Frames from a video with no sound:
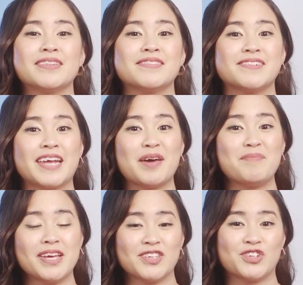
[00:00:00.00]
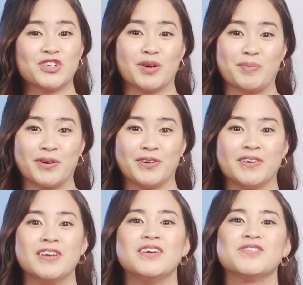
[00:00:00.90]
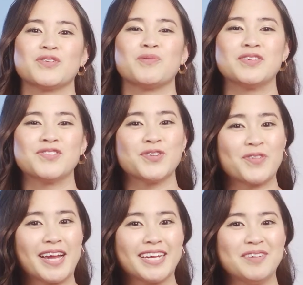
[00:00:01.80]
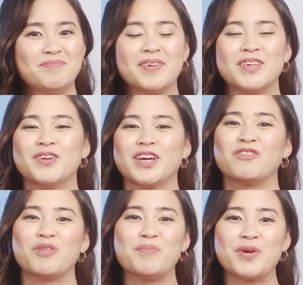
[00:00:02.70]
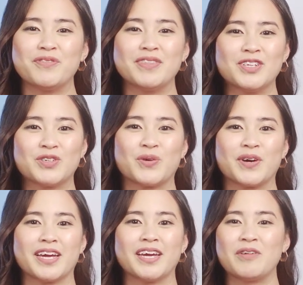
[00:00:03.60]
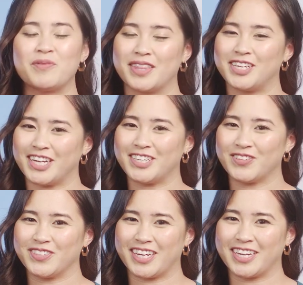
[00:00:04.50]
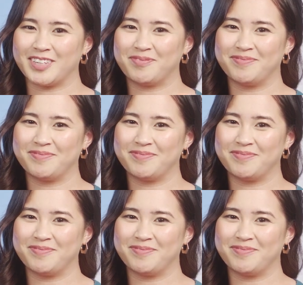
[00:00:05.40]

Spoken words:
The stem is durable, so once you're ready, you can remove the toy with a gentle tug.